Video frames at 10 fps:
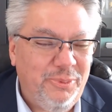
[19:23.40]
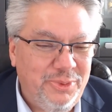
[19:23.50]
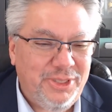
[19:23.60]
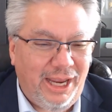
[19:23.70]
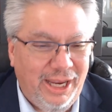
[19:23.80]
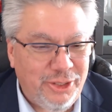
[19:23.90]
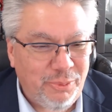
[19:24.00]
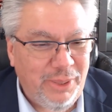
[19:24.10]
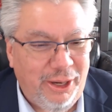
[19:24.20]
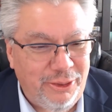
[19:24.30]
staying at
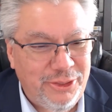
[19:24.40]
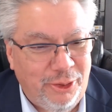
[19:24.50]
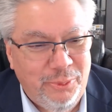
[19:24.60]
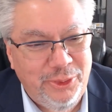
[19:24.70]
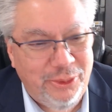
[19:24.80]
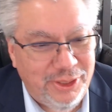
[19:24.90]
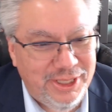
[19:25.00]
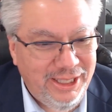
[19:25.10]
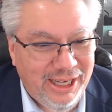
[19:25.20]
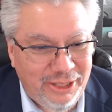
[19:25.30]
your parents' home when you're a
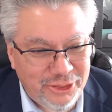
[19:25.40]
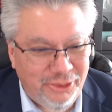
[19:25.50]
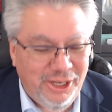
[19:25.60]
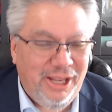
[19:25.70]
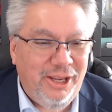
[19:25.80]
teenager,